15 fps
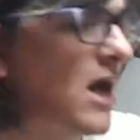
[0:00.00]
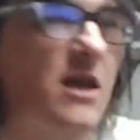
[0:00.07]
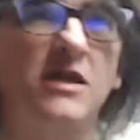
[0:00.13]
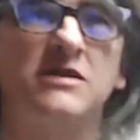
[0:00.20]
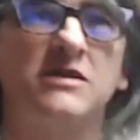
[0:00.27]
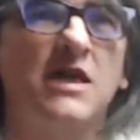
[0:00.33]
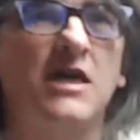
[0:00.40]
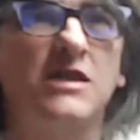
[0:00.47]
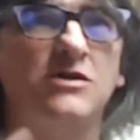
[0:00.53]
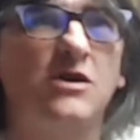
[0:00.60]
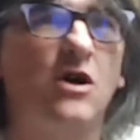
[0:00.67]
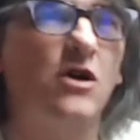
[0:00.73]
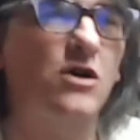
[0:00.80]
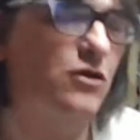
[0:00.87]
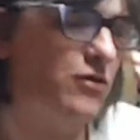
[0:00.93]
And so it's
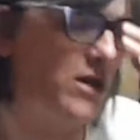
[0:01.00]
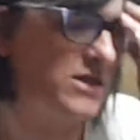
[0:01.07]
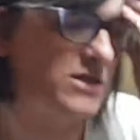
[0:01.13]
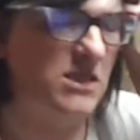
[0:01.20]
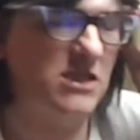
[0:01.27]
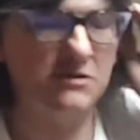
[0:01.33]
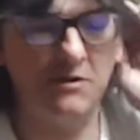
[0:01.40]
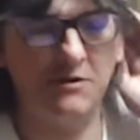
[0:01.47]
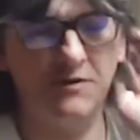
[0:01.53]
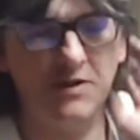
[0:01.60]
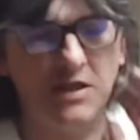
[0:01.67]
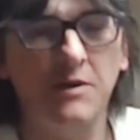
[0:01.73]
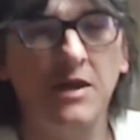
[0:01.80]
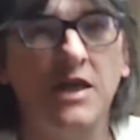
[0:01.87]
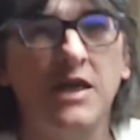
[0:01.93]
not a criticism of
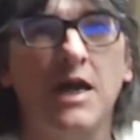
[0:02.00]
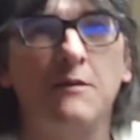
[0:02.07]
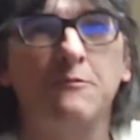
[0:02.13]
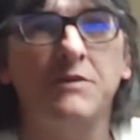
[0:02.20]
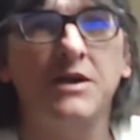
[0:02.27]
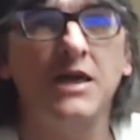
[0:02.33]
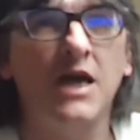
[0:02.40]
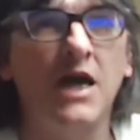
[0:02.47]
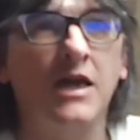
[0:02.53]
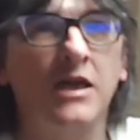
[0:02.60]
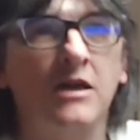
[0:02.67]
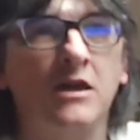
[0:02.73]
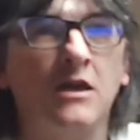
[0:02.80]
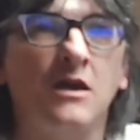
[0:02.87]
EMBA.